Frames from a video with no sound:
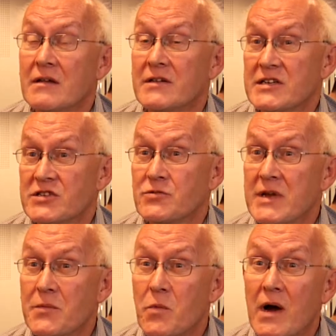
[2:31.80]
They're
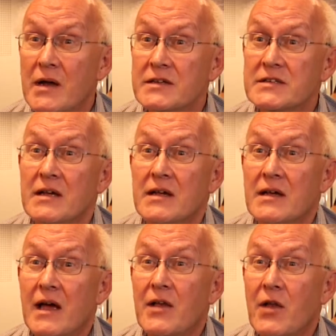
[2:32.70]
streetwise
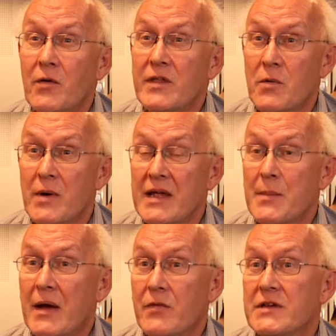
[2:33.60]
and know their way
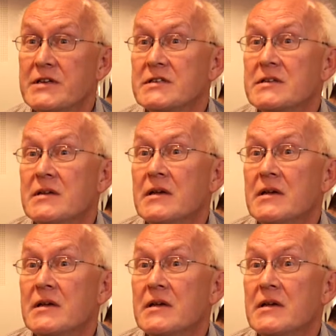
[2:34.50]
about this.